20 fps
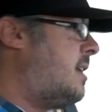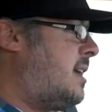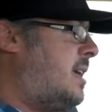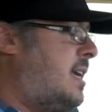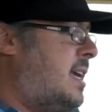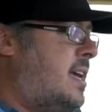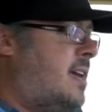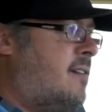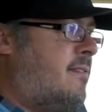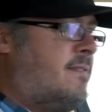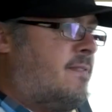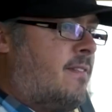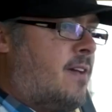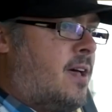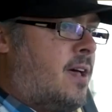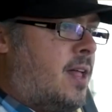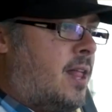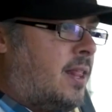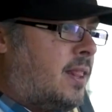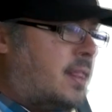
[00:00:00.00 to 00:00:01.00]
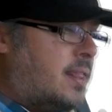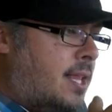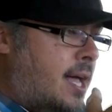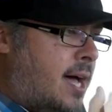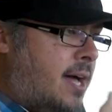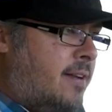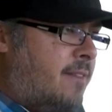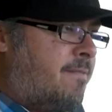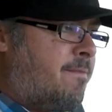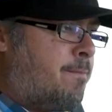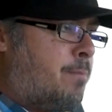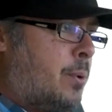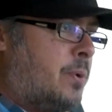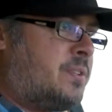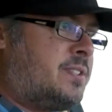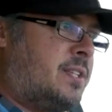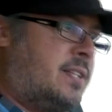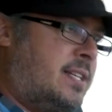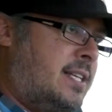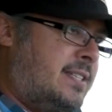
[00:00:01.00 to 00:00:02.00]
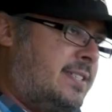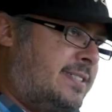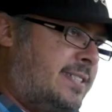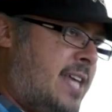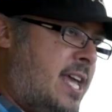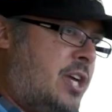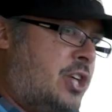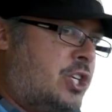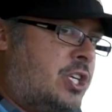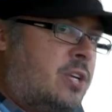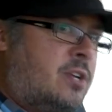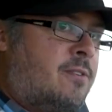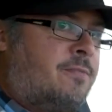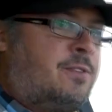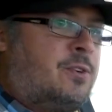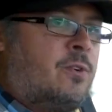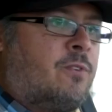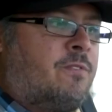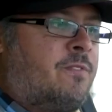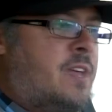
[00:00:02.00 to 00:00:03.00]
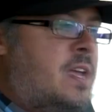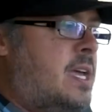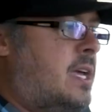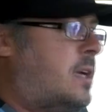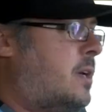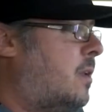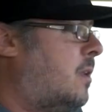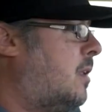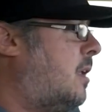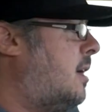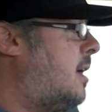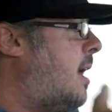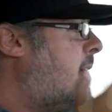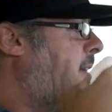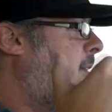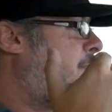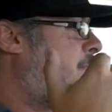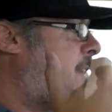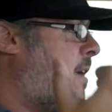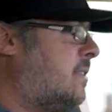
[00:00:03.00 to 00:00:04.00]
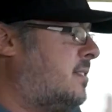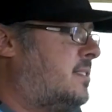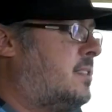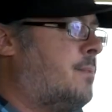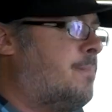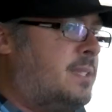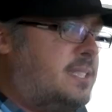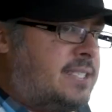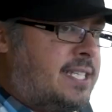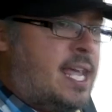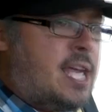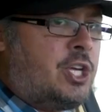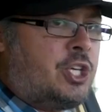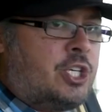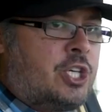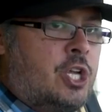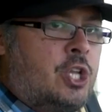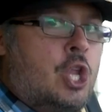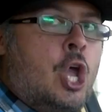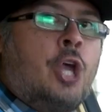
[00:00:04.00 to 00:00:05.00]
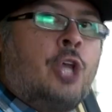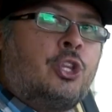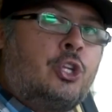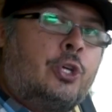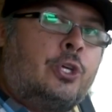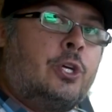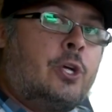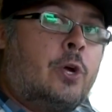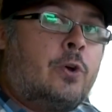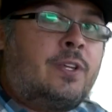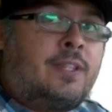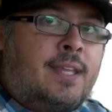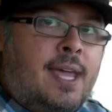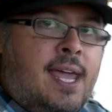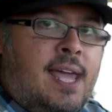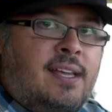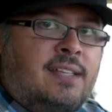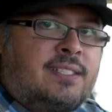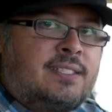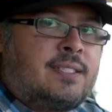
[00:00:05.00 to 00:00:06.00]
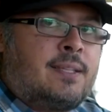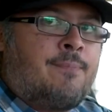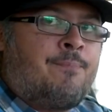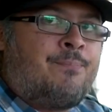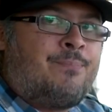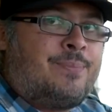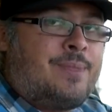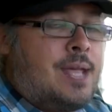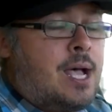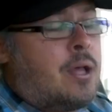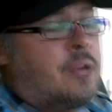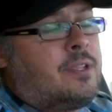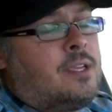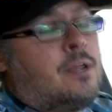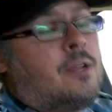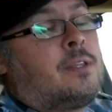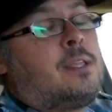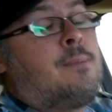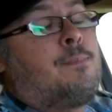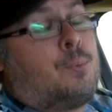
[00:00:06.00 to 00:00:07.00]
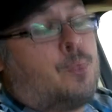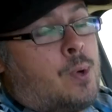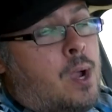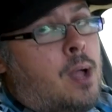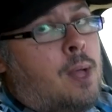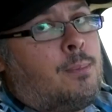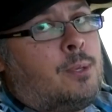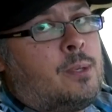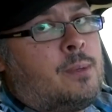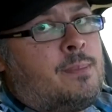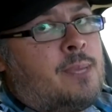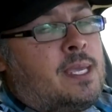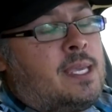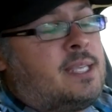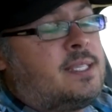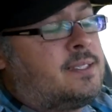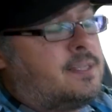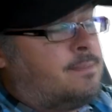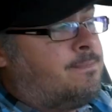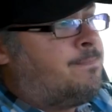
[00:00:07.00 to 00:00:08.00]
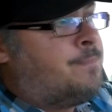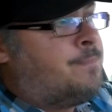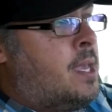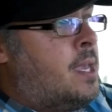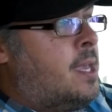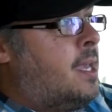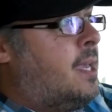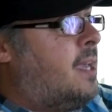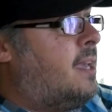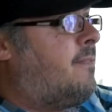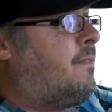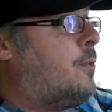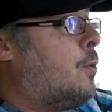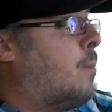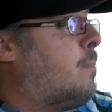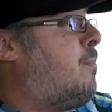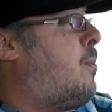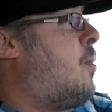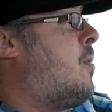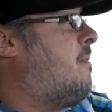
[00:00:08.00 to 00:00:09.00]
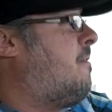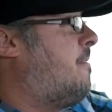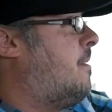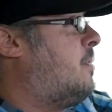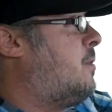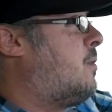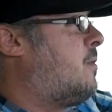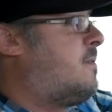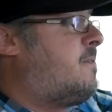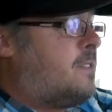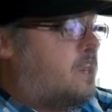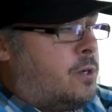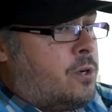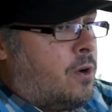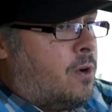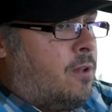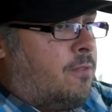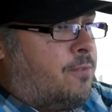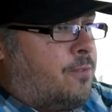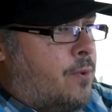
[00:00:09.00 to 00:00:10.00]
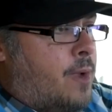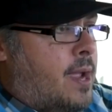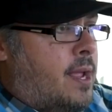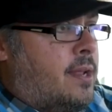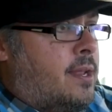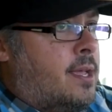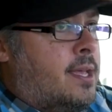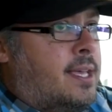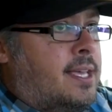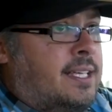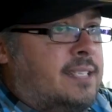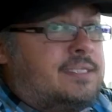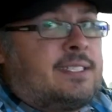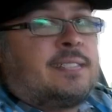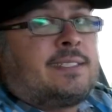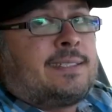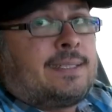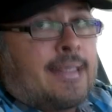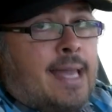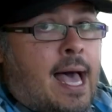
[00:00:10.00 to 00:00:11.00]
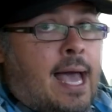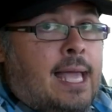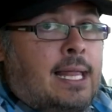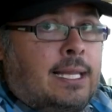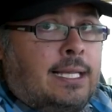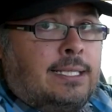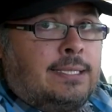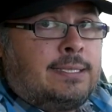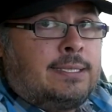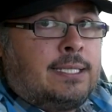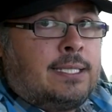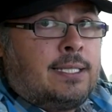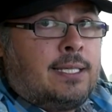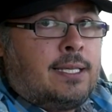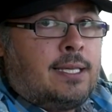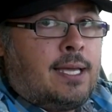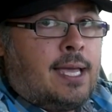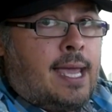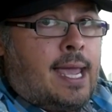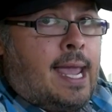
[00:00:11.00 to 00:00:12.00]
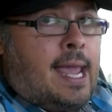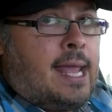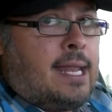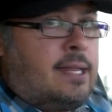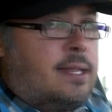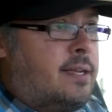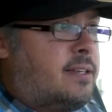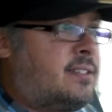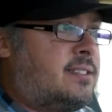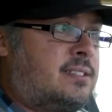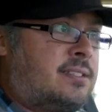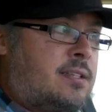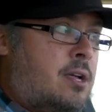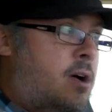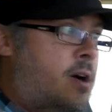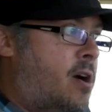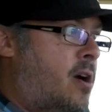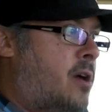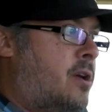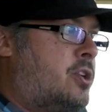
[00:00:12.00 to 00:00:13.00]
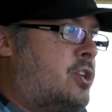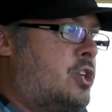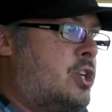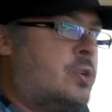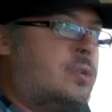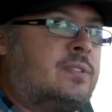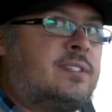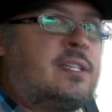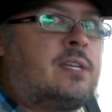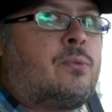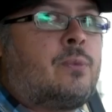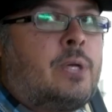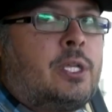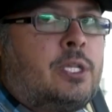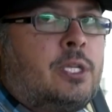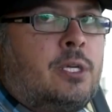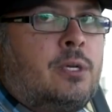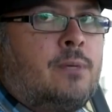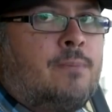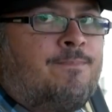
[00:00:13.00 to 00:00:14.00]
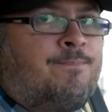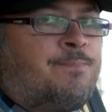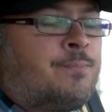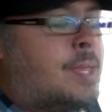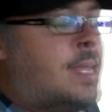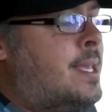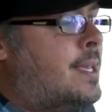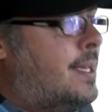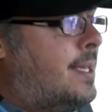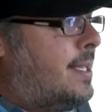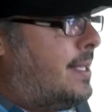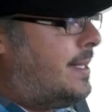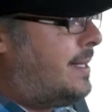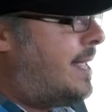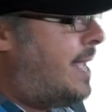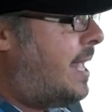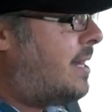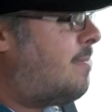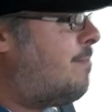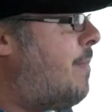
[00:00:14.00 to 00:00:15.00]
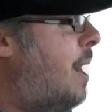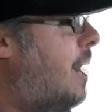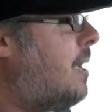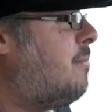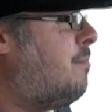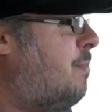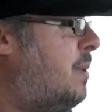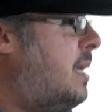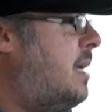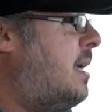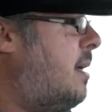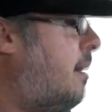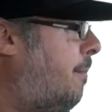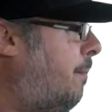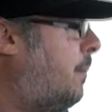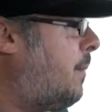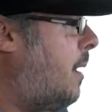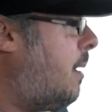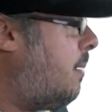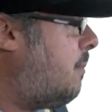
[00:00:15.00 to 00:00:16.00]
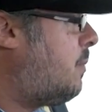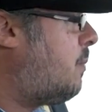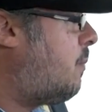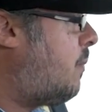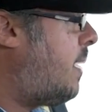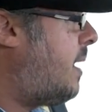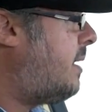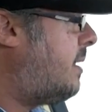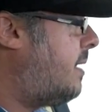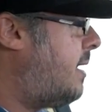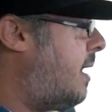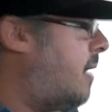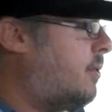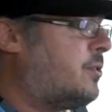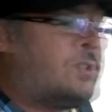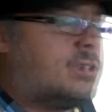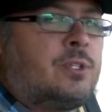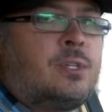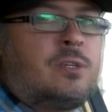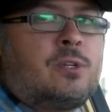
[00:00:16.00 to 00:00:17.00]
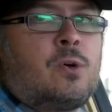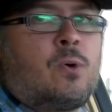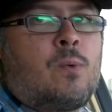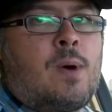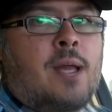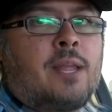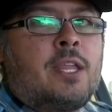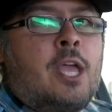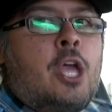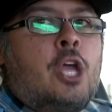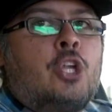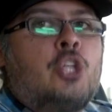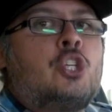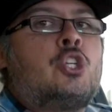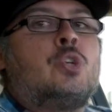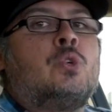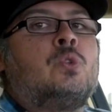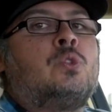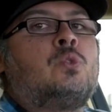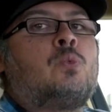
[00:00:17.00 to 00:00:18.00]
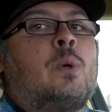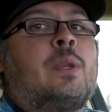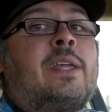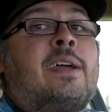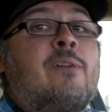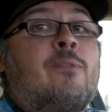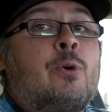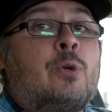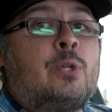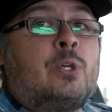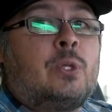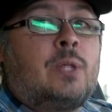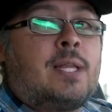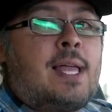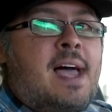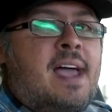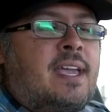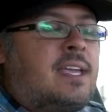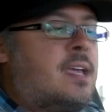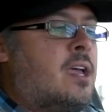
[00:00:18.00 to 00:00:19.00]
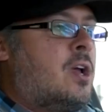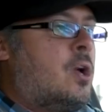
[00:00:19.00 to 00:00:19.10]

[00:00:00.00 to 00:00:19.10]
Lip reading: give a lot of personalization of your vehicle, a lot of customization to your taste. Now the only problem is, if your boyfriend or girlfriend is a stylist and they start choosing with you, that might be a problem right now. So you know what? Choose whatever you like,